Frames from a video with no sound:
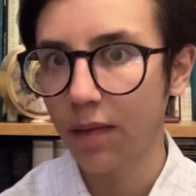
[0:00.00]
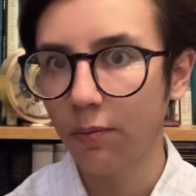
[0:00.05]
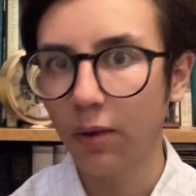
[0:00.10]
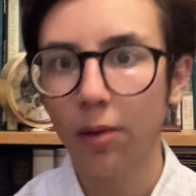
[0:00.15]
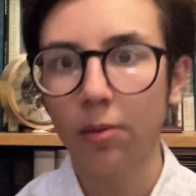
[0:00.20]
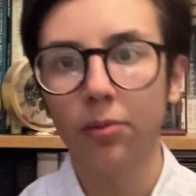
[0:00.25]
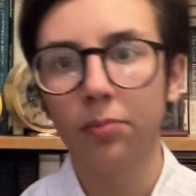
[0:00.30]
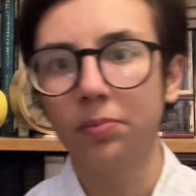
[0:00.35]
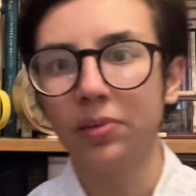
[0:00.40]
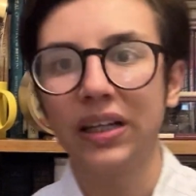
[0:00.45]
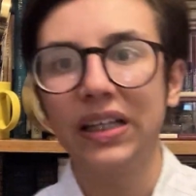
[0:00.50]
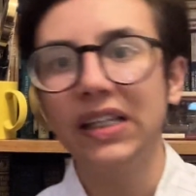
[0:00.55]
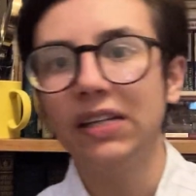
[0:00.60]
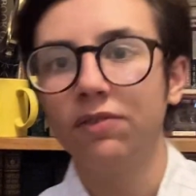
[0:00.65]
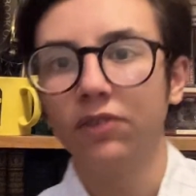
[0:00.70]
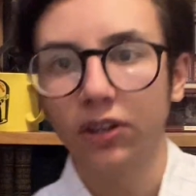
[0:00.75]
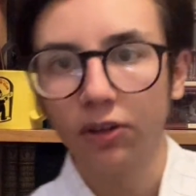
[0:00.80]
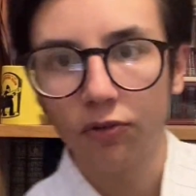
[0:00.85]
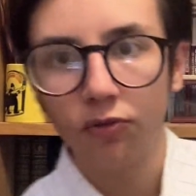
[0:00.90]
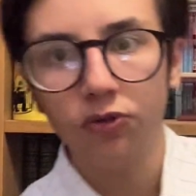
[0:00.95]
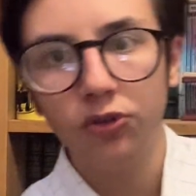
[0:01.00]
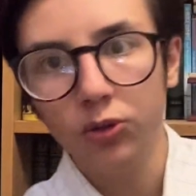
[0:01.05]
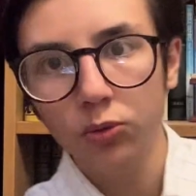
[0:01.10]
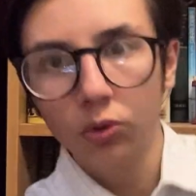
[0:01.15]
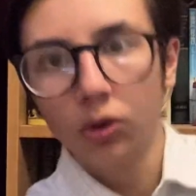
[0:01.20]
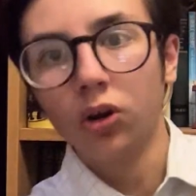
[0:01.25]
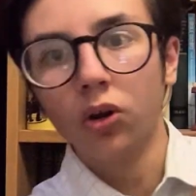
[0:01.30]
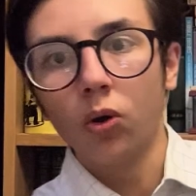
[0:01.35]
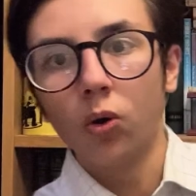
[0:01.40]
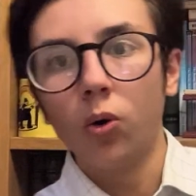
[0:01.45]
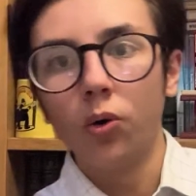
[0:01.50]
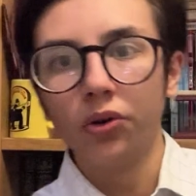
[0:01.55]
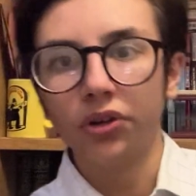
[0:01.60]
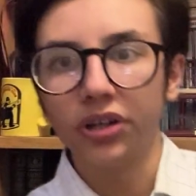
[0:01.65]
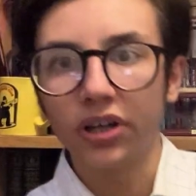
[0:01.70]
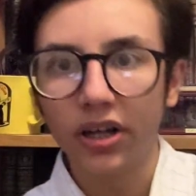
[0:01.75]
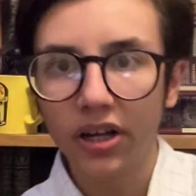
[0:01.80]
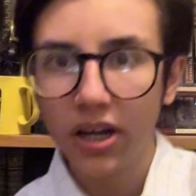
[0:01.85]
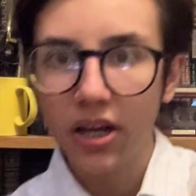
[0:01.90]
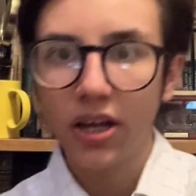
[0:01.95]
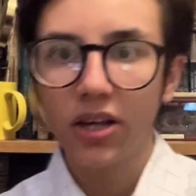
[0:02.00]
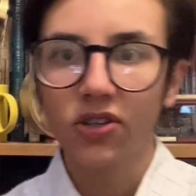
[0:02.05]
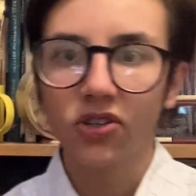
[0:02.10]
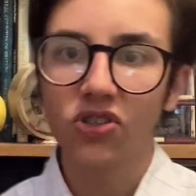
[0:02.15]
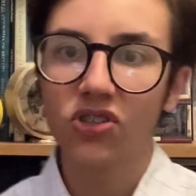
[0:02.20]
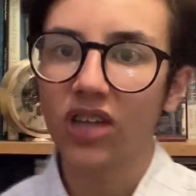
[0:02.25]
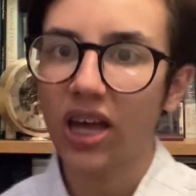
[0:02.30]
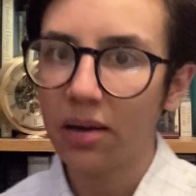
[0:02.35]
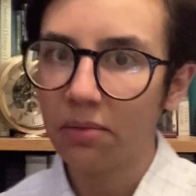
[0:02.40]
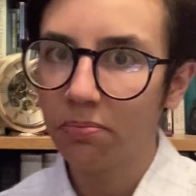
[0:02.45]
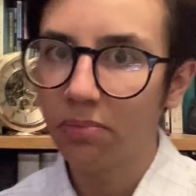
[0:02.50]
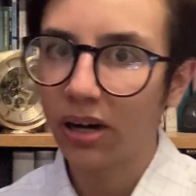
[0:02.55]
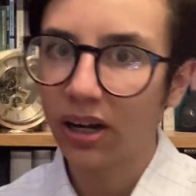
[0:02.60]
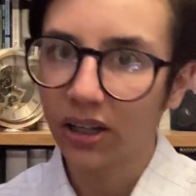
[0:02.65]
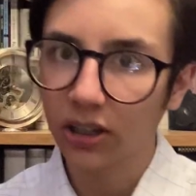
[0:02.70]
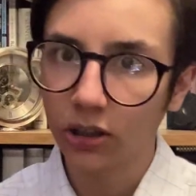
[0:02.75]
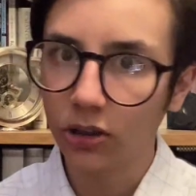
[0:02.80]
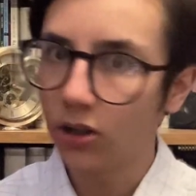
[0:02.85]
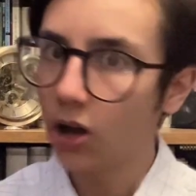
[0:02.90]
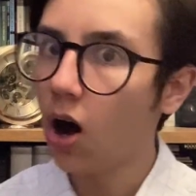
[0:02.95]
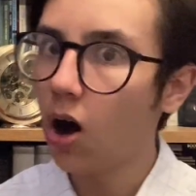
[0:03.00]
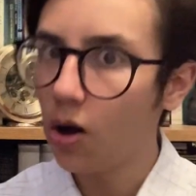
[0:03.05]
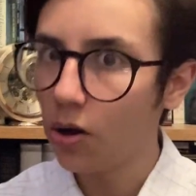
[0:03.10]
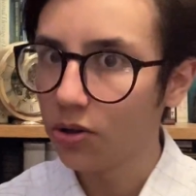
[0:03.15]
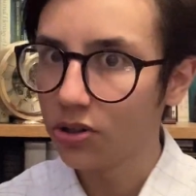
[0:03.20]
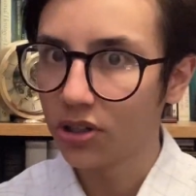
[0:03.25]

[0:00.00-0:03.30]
where we believe in the feudal order set by God,